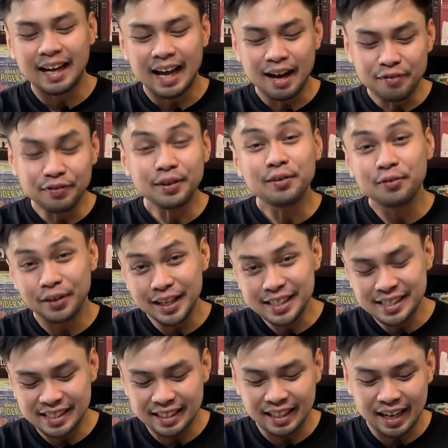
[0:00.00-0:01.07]
After
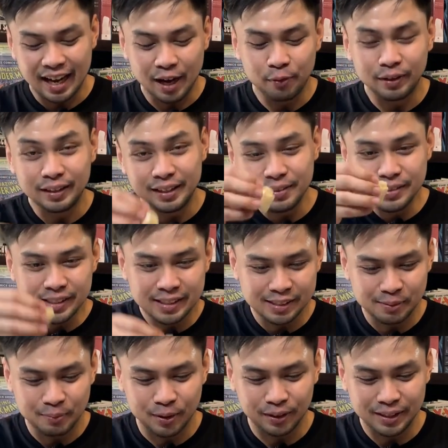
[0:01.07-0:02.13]
which, I will use the
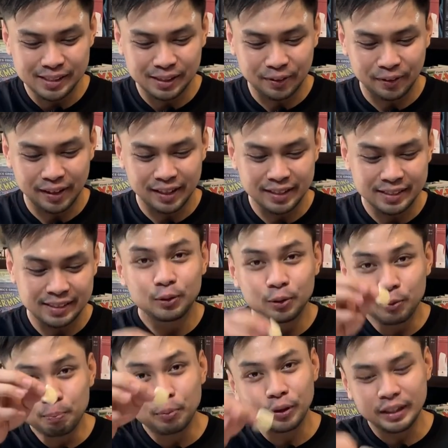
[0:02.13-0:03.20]
smaller squares
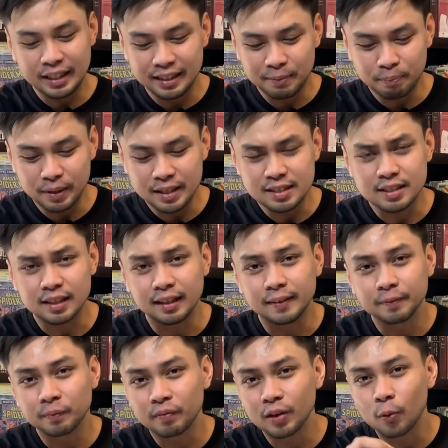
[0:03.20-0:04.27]
to put in the pizza.
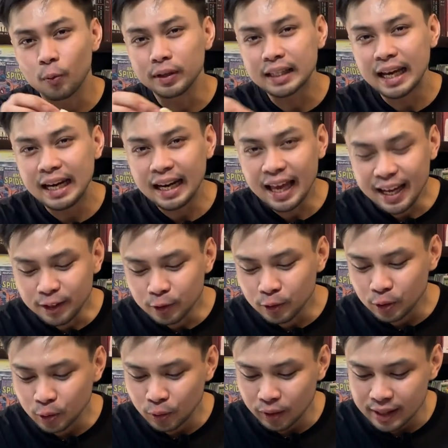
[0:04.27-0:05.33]
What I like to
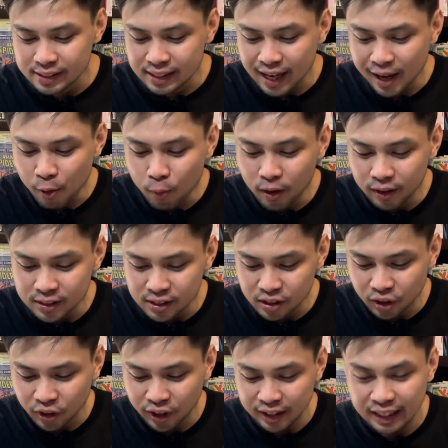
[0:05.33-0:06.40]
do is I want to
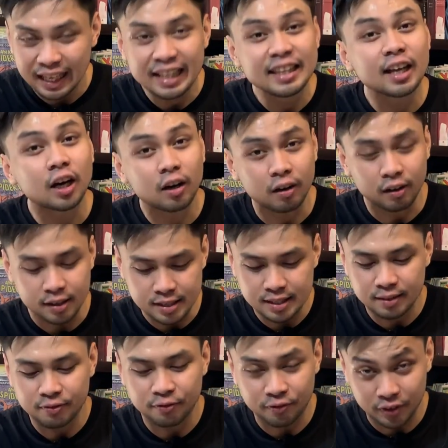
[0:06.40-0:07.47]
start in the
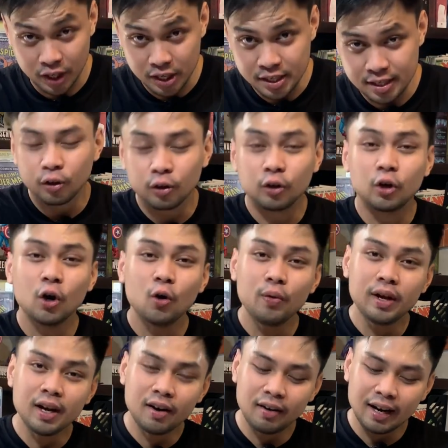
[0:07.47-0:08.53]
crust first,
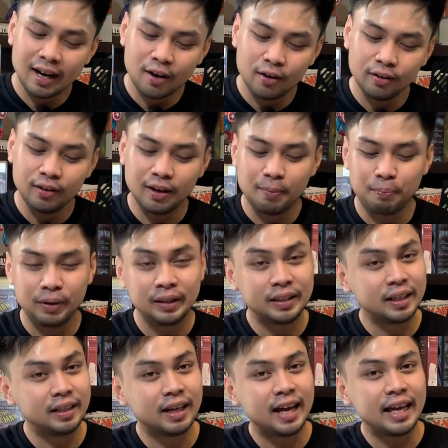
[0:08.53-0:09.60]
going around up
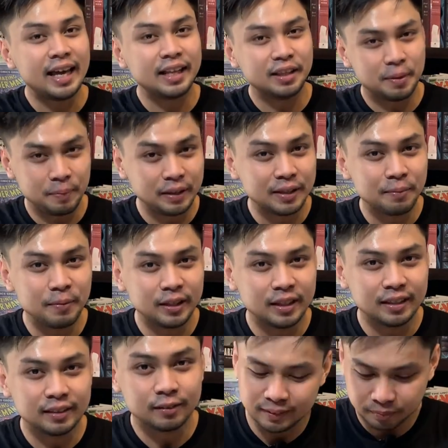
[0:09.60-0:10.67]
until I end up in the middle.